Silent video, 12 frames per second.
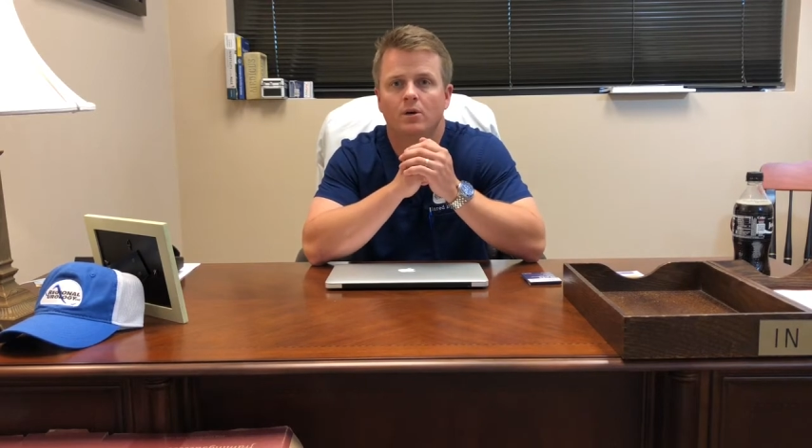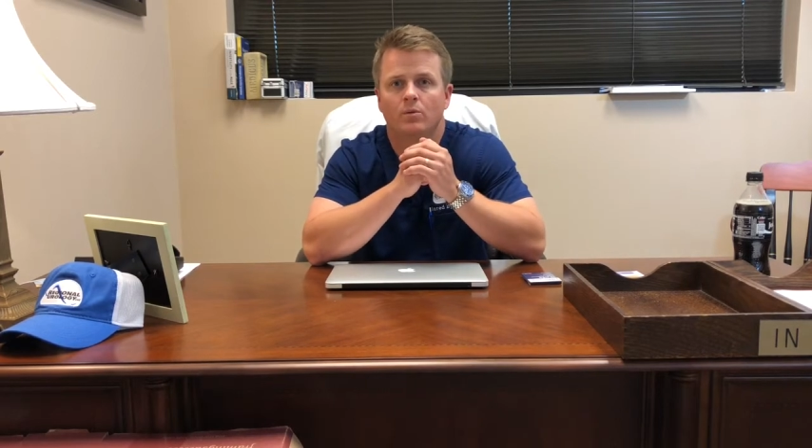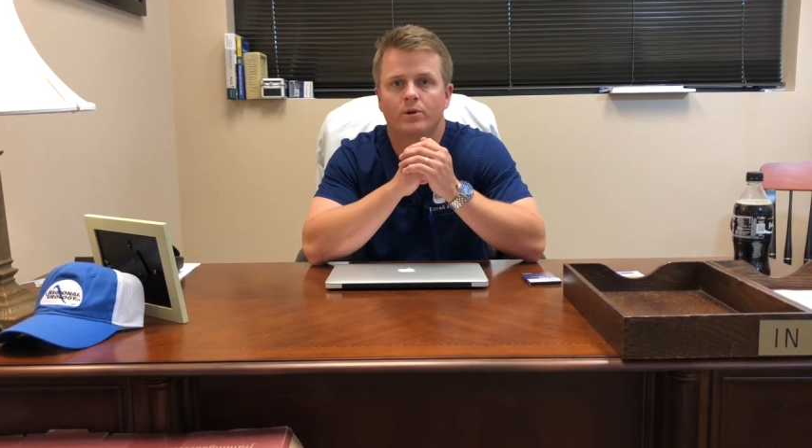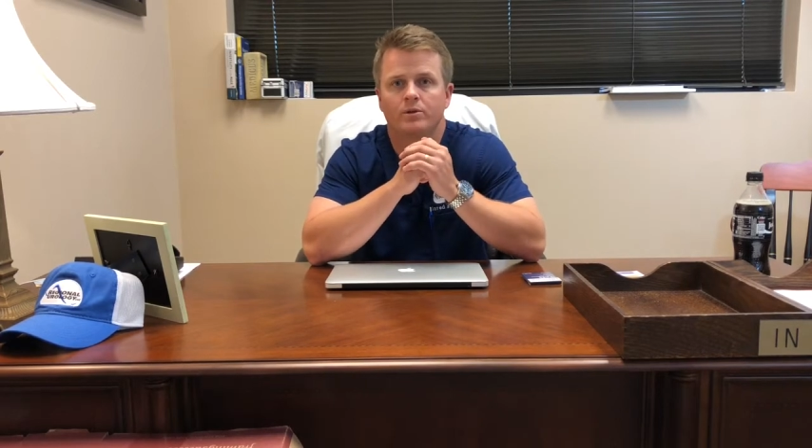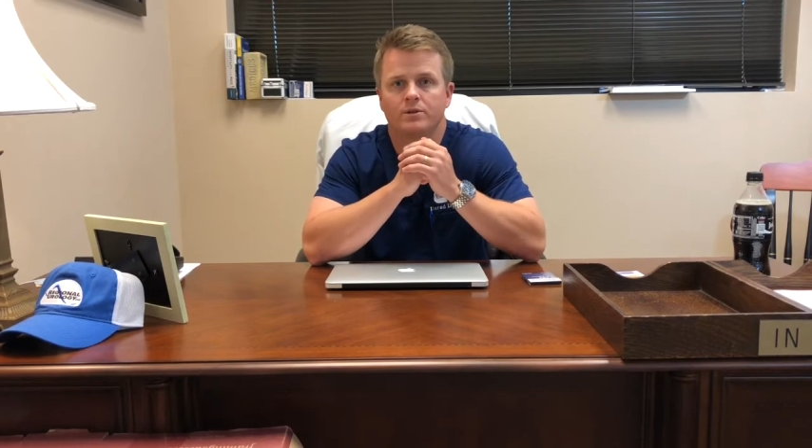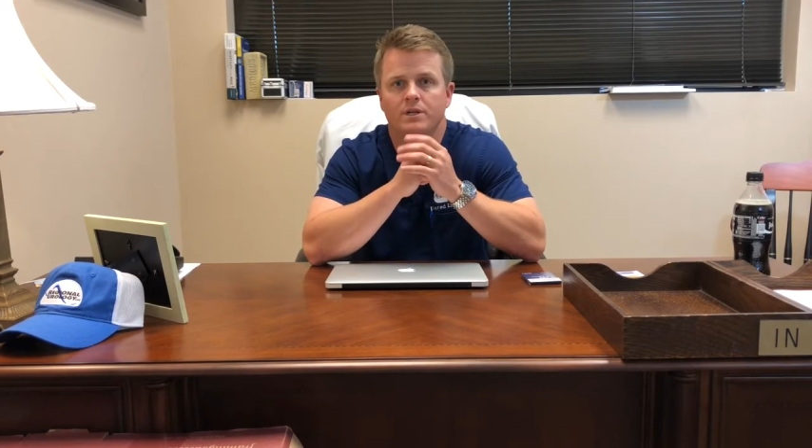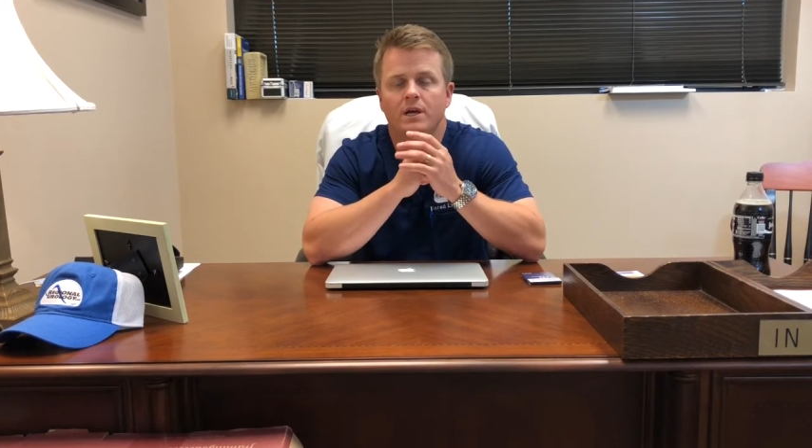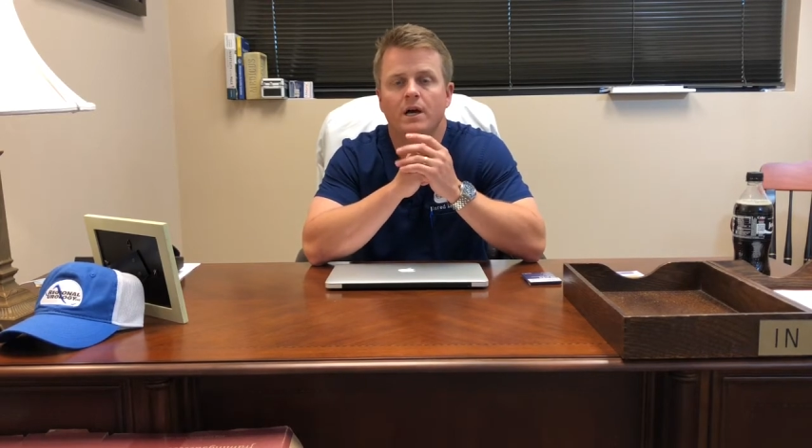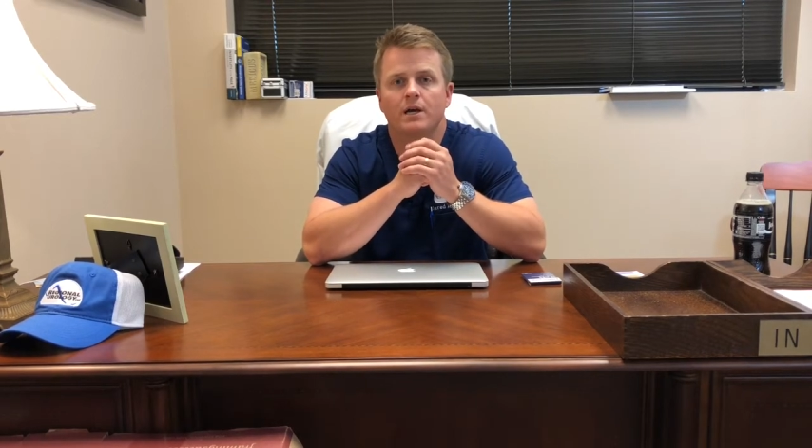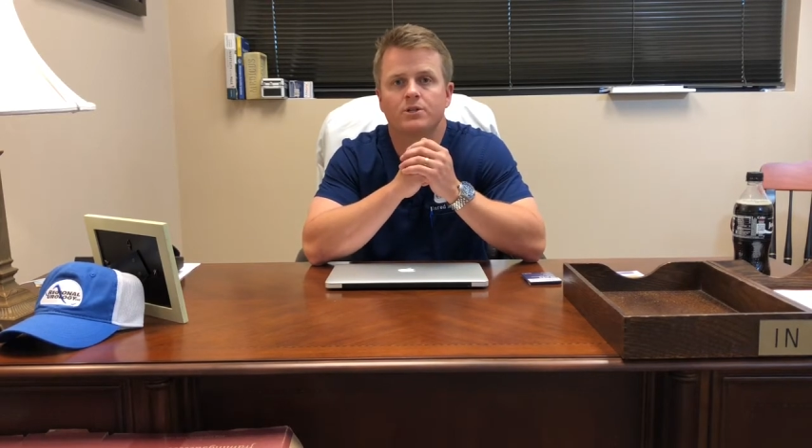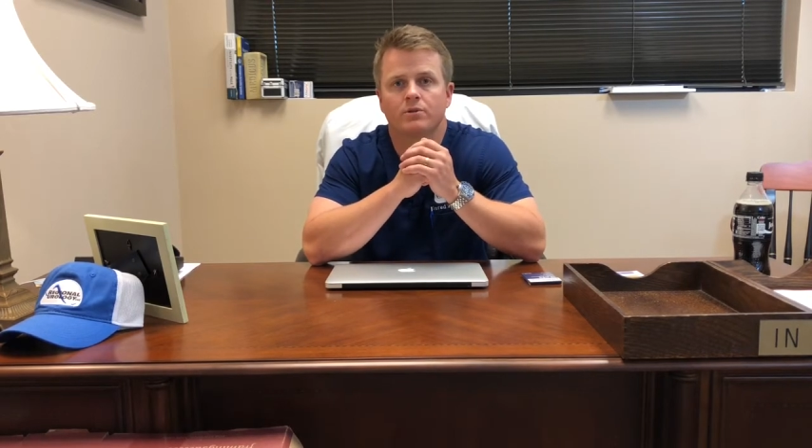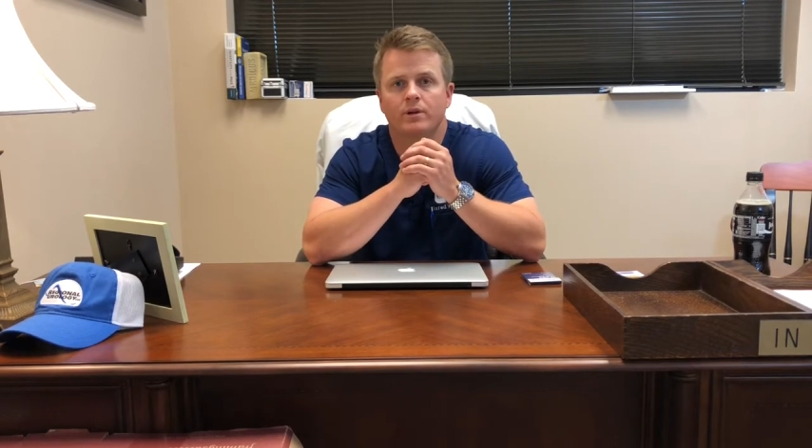When you're
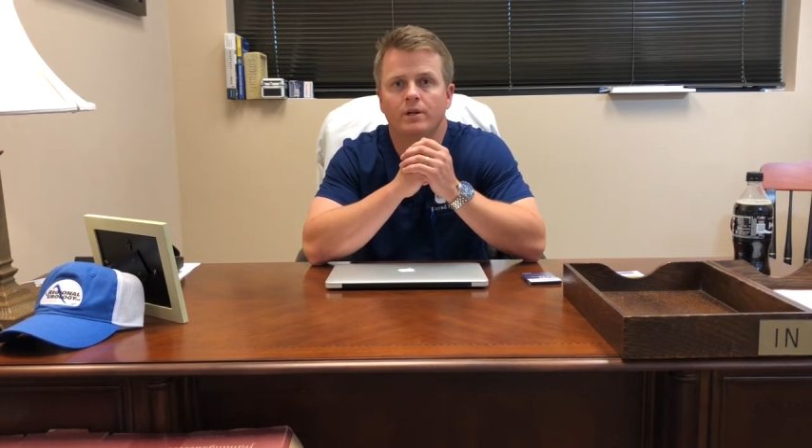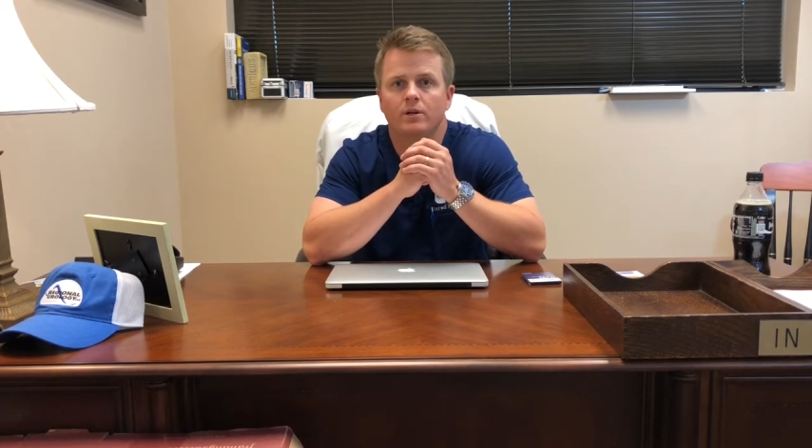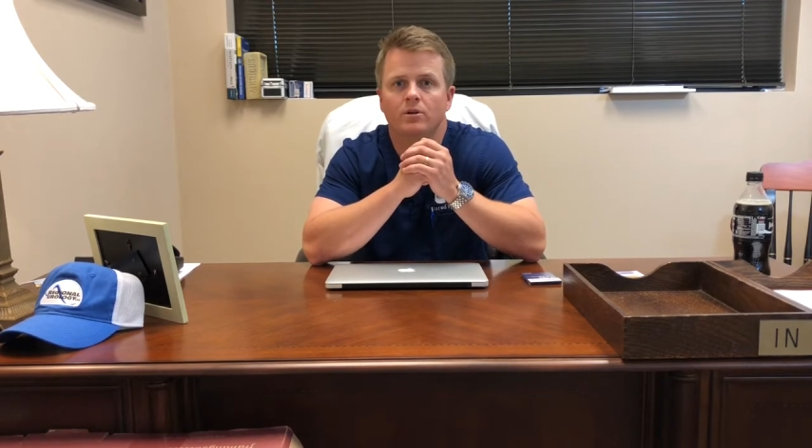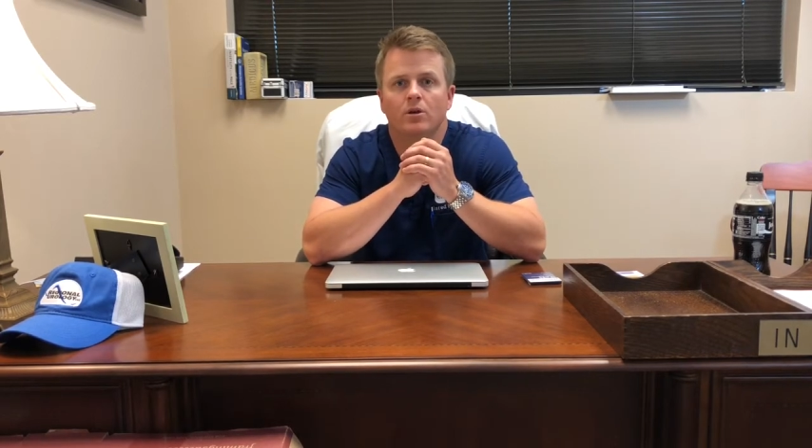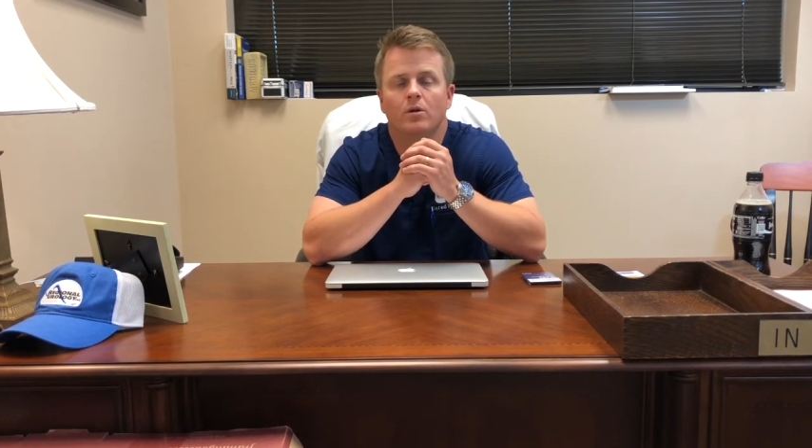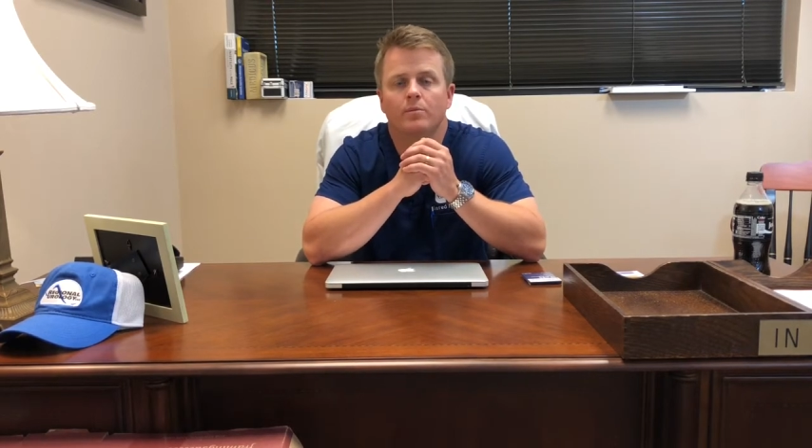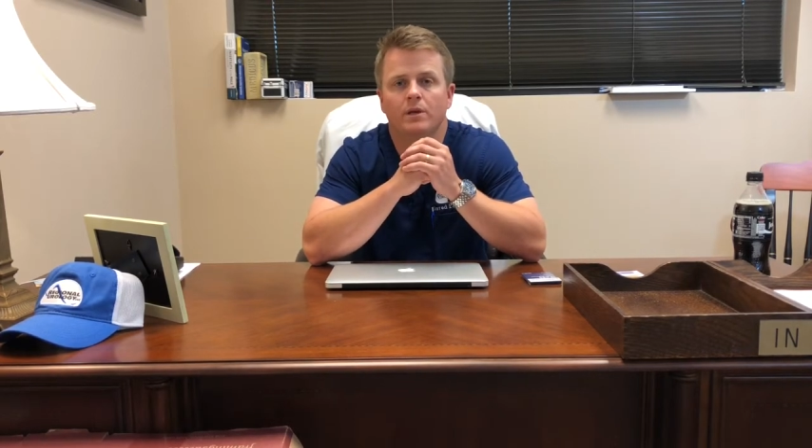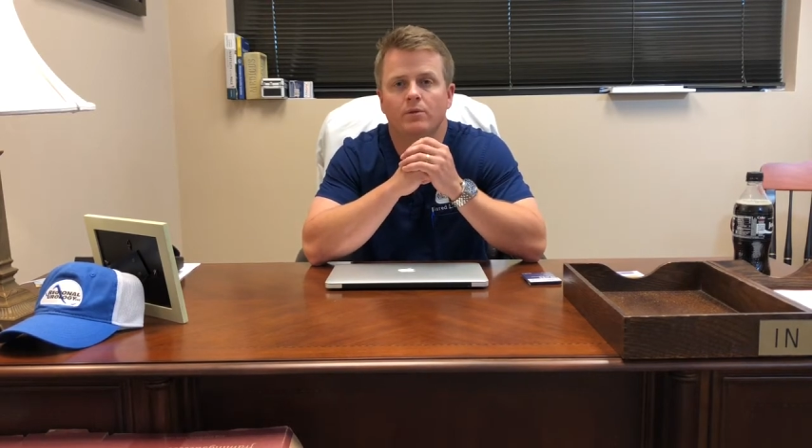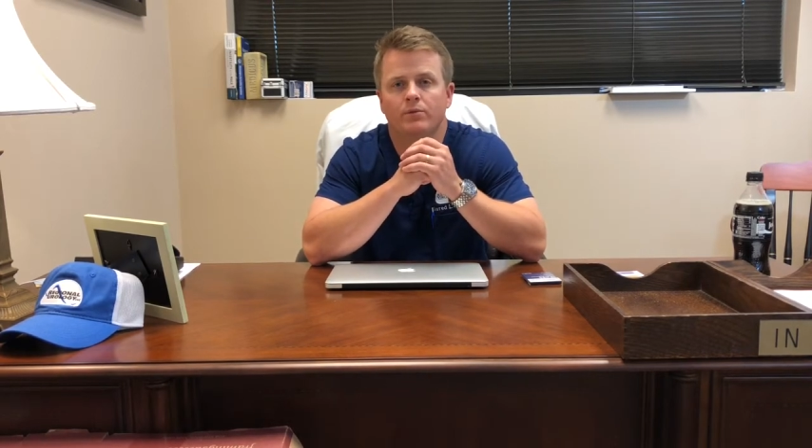dehydrated, you're going to be at